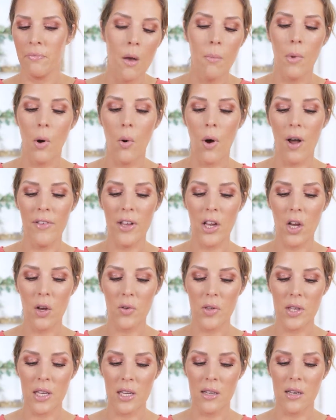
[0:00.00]
Mojave
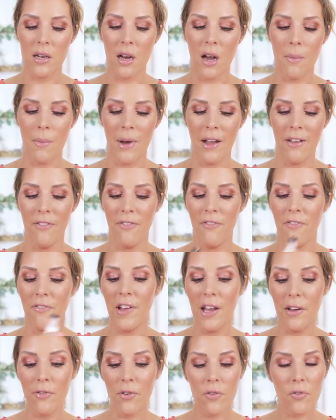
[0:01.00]
Ghost is not my
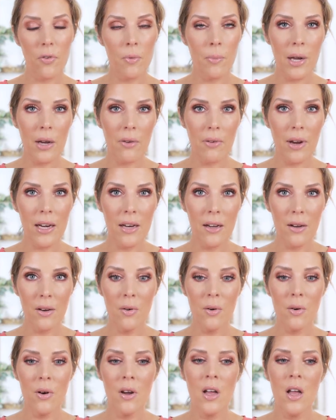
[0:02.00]
favorite from
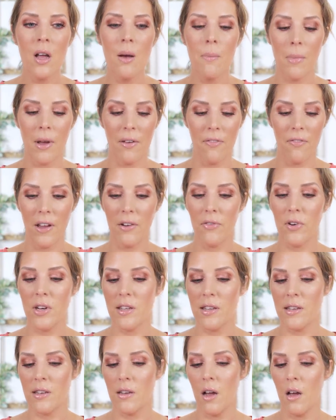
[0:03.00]
Byredo. My favorite
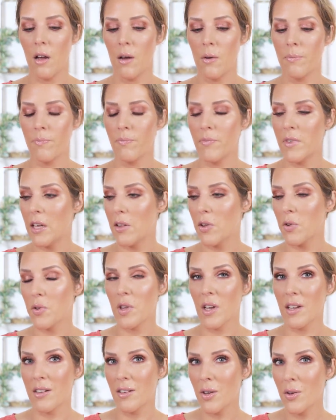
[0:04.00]
is um, De Los
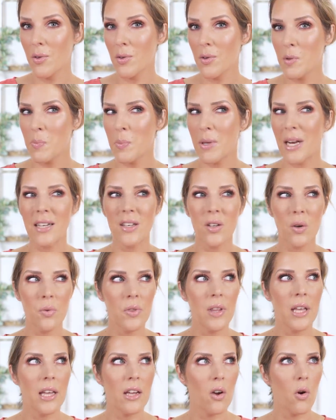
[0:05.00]
Santos, but I
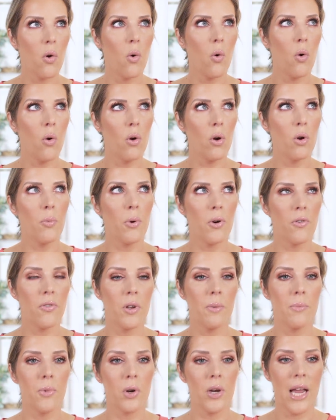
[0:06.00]
don't think Oil
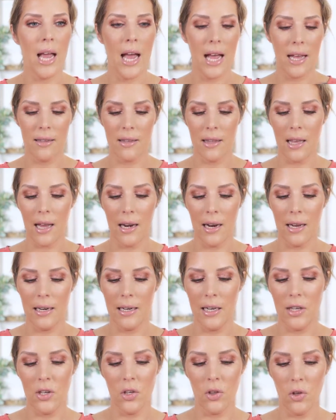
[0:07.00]
Perfumery has that. I
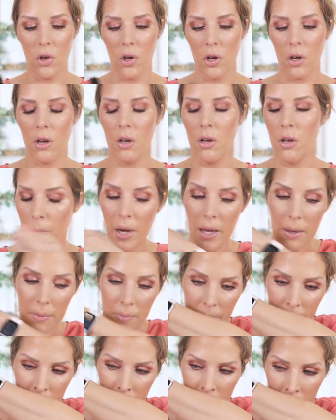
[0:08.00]
need to look. But
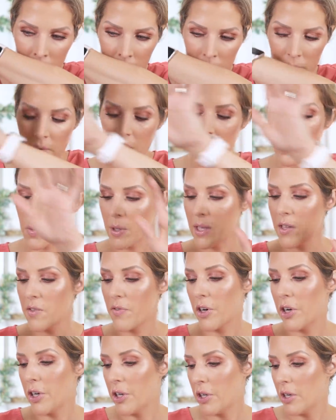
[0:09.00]
this one is
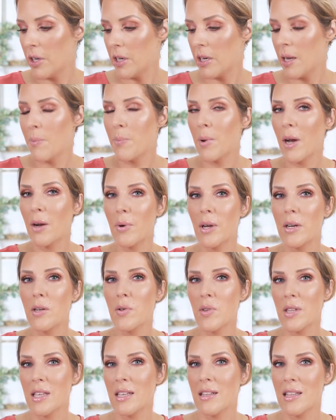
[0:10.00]
very good. And
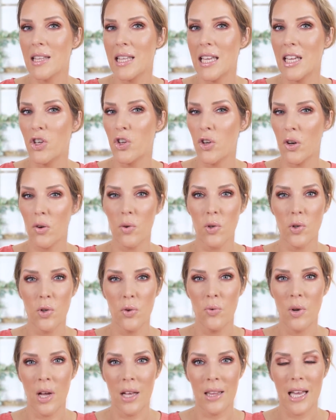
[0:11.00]
Byredo scents in general
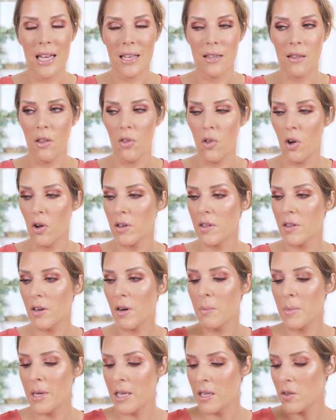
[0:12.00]
do not last the longest
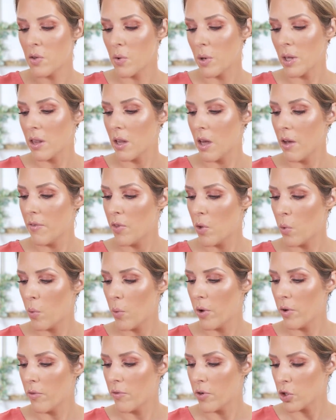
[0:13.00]
on me, so I love the
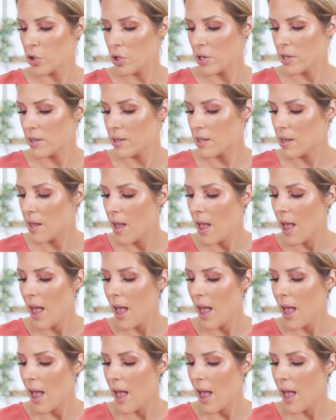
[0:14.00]
oil versions.